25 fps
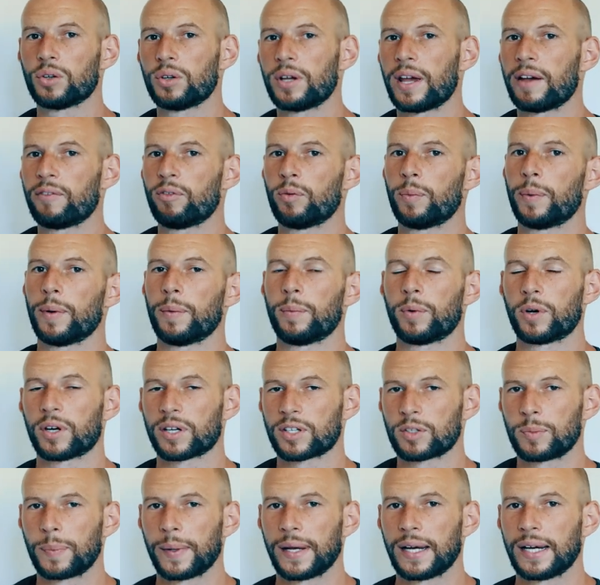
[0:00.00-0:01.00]
do have a bit more
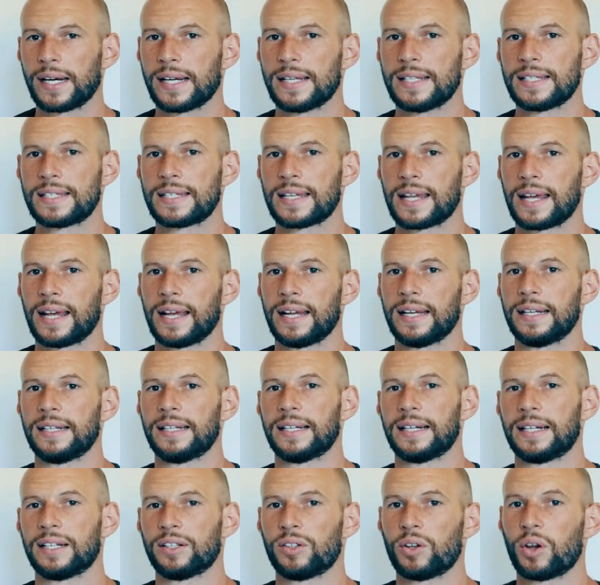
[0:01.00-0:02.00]
experience and
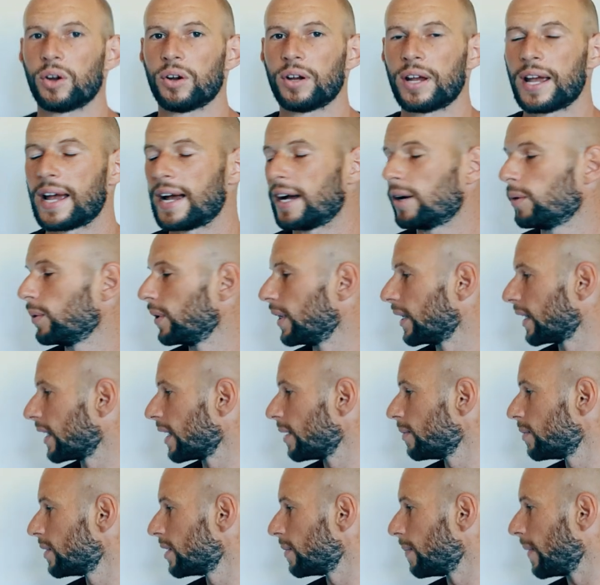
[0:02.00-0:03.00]
know-how when it
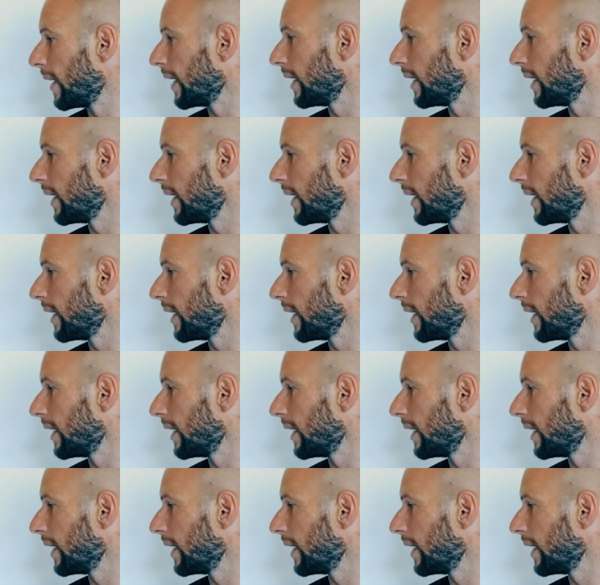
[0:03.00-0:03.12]
comes to